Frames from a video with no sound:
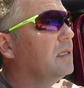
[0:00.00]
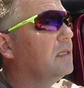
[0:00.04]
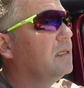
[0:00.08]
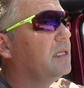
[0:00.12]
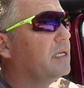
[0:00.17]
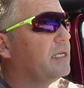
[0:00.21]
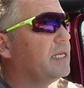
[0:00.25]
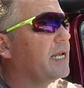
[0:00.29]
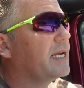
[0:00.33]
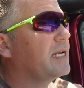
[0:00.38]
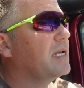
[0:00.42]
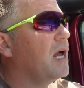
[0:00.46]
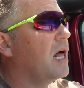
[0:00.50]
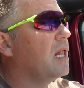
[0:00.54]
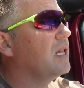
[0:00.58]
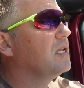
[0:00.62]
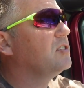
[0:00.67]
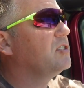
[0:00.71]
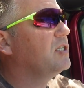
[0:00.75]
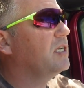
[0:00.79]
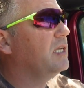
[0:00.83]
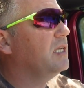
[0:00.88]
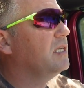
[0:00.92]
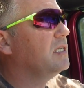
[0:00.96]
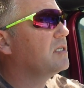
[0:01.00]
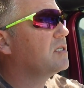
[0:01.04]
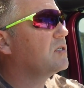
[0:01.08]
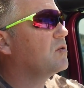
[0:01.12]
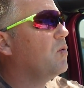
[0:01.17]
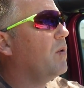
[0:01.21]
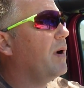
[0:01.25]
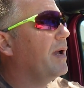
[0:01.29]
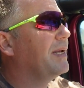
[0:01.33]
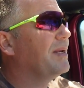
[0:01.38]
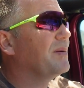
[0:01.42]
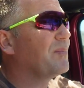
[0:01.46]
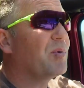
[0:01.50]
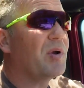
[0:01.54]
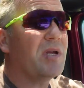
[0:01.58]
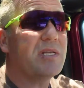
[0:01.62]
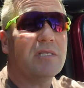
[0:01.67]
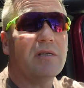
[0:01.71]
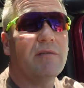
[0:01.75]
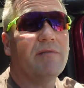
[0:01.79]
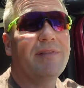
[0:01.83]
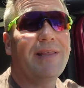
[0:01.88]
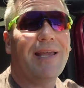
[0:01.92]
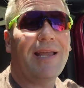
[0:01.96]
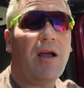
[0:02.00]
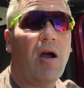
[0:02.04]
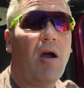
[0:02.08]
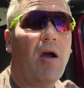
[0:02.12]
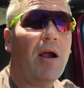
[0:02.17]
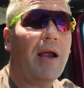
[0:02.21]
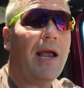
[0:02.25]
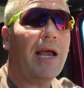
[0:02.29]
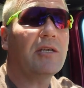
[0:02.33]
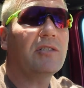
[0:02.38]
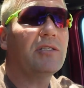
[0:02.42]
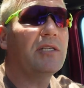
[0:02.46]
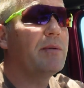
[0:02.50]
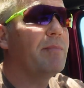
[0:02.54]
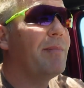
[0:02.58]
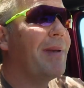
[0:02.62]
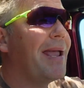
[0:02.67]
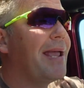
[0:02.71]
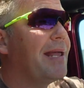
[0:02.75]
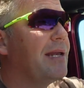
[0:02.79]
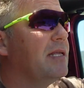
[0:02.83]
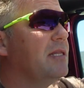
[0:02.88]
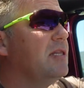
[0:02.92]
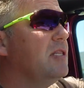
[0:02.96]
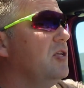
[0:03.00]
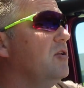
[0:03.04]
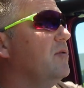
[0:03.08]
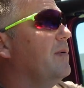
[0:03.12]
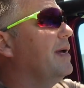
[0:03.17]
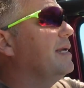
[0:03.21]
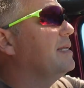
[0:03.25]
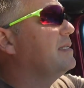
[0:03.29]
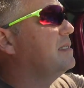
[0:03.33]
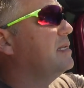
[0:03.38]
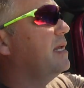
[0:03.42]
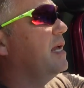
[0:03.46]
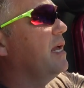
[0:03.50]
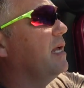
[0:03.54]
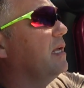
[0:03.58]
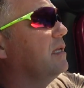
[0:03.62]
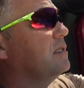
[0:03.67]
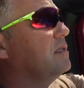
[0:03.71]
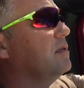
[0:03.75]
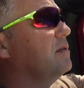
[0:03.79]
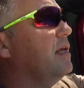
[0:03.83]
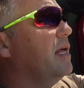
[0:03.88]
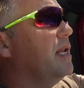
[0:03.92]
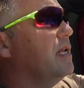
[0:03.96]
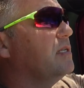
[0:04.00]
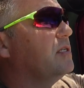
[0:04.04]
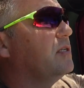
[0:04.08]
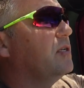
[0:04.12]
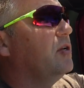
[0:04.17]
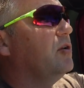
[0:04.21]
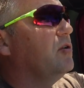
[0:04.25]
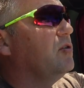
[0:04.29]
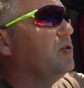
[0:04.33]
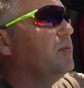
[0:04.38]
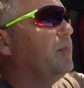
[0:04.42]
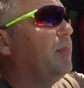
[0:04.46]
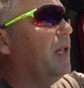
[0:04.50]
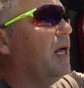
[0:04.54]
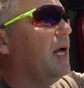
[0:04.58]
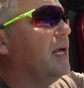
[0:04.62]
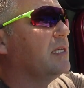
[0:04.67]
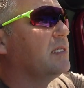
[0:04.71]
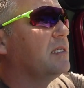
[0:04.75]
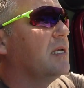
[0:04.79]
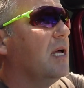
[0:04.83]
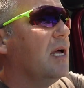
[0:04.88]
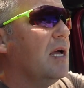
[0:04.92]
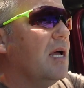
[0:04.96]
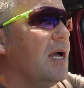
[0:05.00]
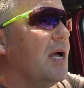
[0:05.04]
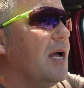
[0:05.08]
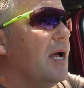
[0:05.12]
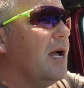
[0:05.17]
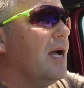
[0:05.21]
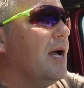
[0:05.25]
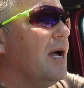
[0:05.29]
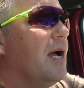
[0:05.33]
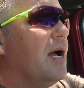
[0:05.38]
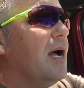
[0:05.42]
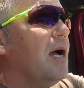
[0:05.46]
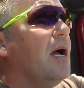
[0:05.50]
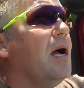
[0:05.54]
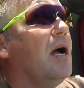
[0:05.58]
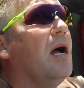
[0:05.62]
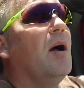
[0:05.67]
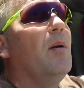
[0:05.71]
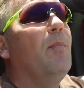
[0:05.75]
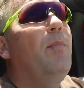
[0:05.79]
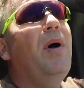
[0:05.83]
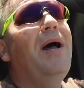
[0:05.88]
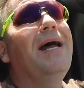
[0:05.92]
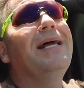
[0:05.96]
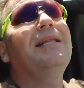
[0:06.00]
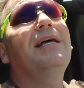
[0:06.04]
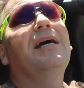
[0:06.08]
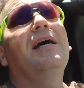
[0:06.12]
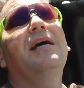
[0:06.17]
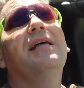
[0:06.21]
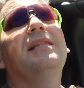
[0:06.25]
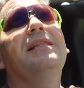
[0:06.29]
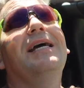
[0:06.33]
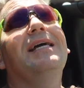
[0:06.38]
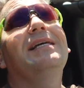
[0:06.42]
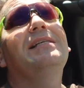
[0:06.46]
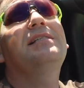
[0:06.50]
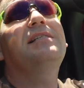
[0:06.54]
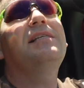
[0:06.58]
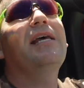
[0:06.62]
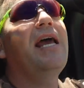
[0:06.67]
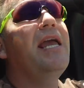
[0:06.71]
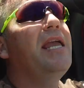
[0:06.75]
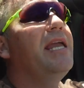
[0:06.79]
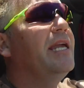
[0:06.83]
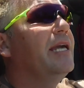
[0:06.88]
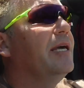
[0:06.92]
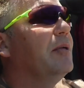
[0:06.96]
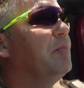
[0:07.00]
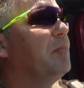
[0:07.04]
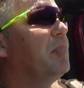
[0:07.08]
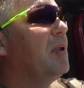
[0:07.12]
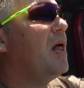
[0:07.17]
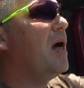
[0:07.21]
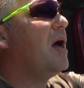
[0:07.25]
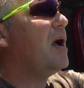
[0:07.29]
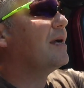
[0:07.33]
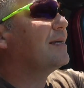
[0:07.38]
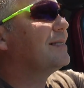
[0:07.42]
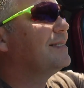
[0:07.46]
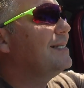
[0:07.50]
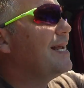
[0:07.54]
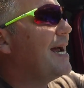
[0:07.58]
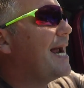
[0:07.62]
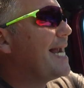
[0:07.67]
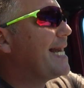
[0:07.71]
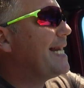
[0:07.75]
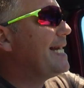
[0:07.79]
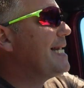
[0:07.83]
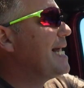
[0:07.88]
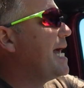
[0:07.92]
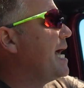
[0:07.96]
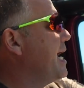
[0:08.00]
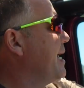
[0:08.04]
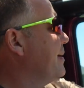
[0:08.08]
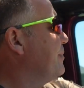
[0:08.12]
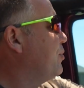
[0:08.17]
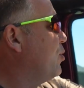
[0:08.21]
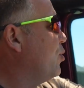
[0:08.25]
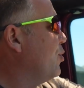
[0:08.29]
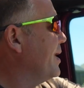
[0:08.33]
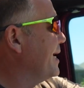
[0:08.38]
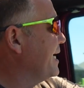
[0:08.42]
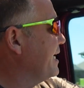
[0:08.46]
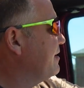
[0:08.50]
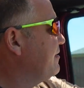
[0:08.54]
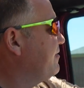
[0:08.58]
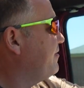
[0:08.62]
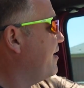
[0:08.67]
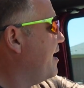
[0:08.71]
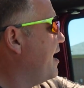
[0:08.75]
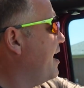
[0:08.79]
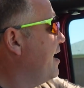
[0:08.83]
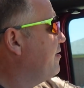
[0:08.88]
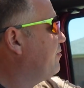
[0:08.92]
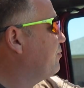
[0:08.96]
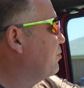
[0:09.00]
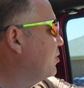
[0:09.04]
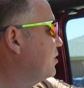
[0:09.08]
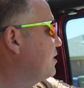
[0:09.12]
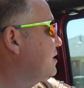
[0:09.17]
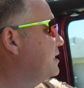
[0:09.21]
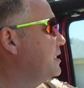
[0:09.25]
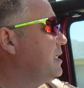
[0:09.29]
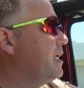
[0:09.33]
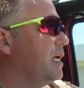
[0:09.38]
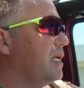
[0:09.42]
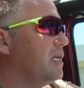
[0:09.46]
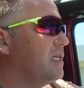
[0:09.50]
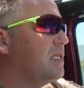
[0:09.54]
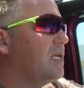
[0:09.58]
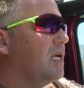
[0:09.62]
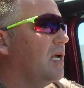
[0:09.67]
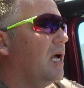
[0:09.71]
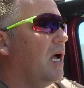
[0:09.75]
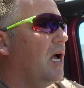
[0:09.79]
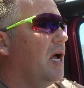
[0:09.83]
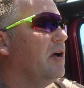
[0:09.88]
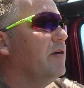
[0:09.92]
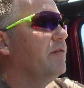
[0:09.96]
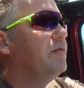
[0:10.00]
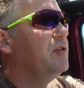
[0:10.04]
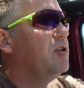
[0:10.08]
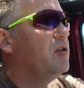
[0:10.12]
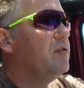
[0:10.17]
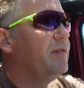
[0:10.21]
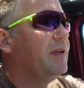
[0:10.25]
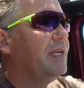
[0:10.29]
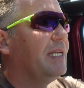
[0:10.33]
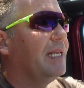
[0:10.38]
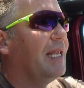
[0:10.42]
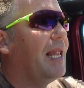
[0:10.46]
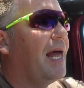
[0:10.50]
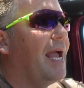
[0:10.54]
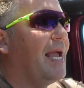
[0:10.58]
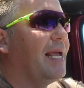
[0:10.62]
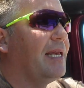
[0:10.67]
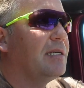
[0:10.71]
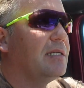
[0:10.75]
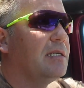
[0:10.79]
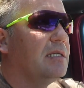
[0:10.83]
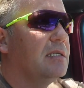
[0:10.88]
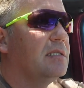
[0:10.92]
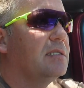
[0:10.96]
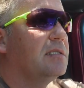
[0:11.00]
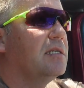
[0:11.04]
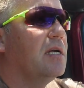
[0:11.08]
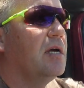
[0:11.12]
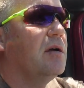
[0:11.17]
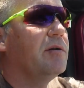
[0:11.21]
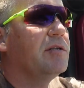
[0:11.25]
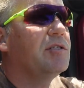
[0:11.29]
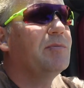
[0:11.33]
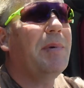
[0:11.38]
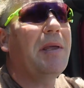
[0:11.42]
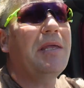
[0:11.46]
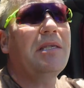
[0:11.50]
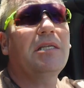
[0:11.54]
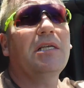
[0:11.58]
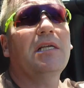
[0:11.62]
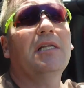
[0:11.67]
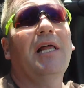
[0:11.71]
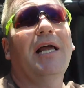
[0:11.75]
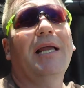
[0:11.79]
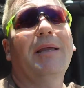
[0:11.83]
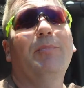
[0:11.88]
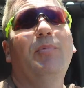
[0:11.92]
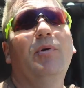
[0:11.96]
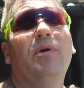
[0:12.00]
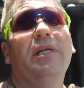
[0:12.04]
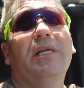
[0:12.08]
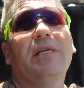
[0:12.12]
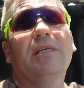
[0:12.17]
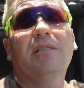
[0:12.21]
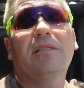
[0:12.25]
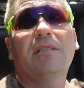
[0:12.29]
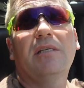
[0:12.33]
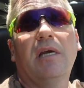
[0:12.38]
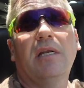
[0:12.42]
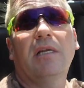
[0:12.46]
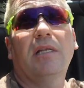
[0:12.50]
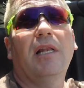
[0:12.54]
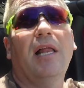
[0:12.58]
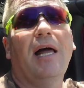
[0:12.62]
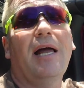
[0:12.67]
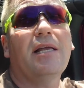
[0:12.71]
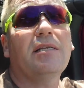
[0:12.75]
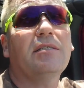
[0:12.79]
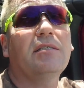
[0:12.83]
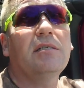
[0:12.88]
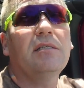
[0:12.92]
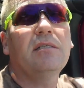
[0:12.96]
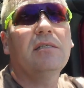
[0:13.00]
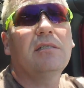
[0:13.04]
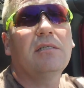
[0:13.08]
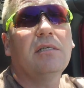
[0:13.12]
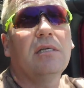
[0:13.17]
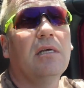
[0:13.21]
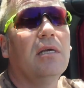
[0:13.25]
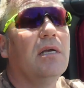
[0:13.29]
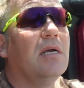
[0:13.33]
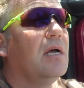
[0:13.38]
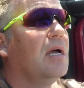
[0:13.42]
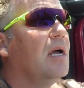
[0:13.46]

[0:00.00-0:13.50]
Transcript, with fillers: the technology is quite impressive. They are actually made in the U S A, so that is a huge plus. But they say it blocks ninety-nine point five percent of U V light. So it's basically like putting sunglasses